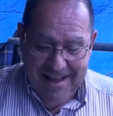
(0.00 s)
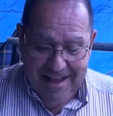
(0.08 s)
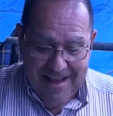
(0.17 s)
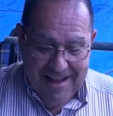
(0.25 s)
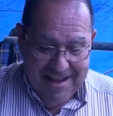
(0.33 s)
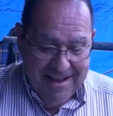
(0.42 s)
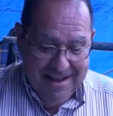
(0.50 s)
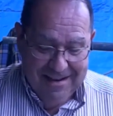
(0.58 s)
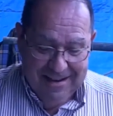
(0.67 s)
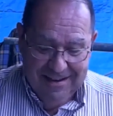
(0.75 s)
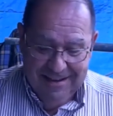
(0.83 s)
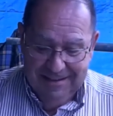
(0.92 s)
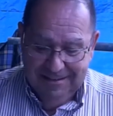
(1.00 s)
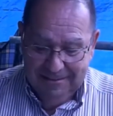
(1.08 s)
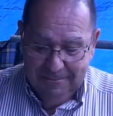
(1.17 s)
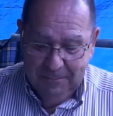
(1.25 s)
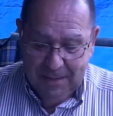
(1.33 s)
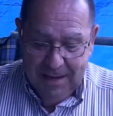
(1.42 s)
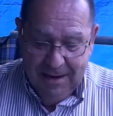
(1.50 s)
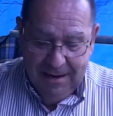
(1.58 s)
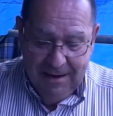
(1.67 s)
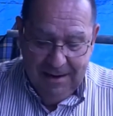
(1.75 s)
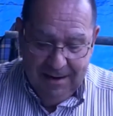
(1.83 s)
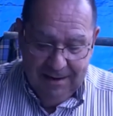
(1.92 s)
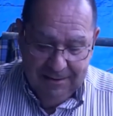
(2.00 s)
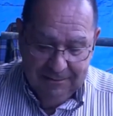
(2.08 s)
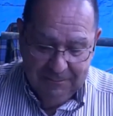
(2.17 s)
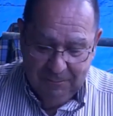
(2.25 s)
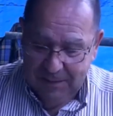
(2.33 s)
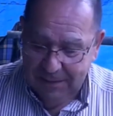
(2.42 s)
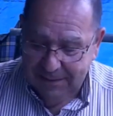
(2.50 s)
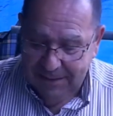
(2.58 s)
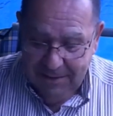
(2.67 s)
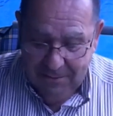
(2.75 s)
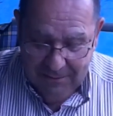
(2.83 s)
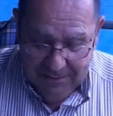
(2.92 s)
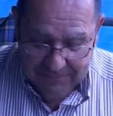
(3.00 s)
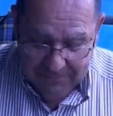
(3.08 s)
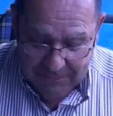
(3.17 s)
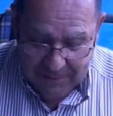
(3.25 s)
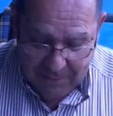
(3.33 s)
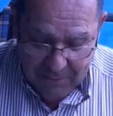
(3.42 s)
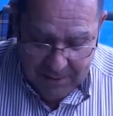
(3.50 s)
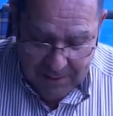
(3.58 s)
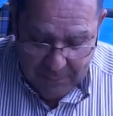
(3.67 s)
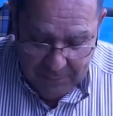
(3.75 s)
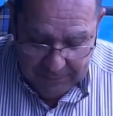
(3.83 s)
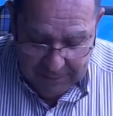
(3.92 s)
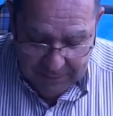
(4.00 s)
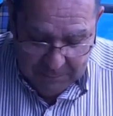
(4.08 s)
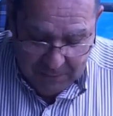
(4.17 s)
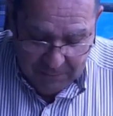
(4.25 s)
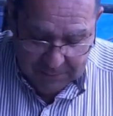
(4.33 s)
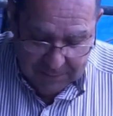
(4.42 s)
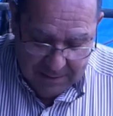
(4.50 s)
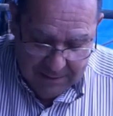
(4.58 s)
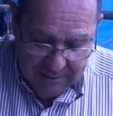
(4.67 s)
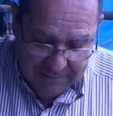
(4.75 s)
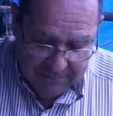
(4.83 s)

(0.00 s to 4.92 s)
Oh, God. All right, so we're going to put these bolts in